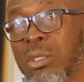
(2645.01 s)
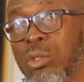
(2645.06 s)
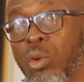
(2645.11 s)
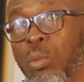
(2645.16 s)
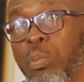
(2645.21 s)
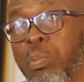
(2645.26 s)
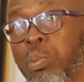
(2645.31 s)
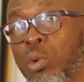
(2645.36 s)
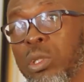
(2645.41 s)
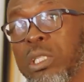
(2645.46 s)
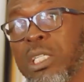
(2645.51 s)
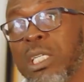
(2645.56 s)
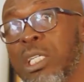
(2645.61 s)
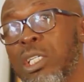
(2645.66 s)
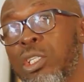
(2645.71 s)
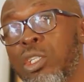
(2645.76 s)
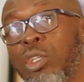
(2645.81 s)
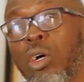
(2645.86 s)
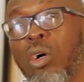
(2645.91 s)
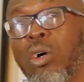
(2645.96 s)
to put
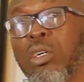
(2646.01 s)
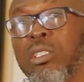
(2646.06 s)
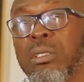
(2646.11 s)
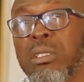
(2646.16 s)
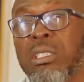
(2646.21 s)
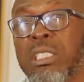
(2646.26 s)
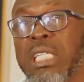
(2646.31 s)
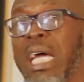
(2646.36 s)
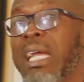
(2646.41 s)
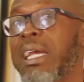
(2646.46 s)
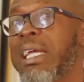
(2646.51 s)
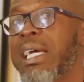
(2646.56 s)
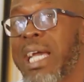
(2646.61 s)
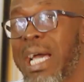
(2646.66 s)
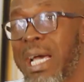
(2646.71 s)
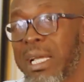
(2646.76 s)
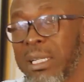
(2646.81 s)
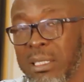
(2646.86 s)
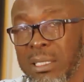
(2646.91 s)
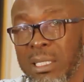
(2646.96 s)
in your jerry
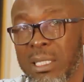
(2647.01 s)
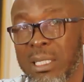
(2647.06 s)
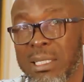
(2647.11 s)
can.